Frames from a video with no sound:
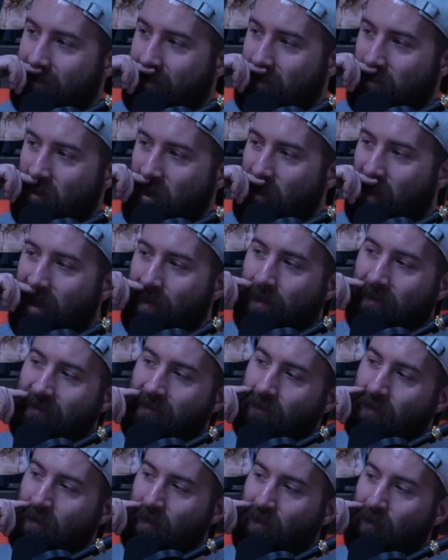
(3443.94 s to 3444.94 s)
We might have
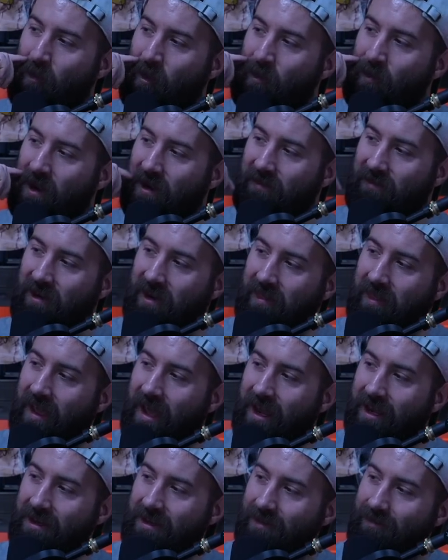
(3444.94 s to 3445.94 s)
we might have fucked
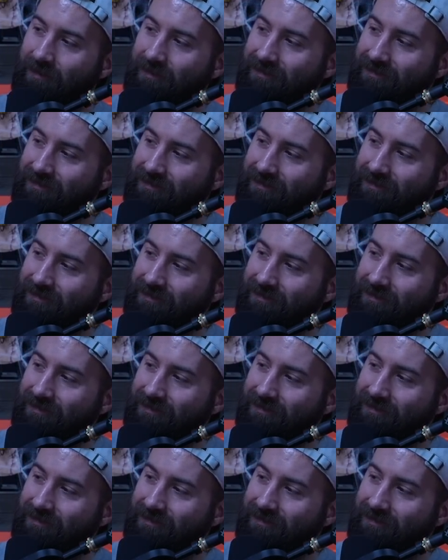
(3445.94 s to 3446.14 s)
that up.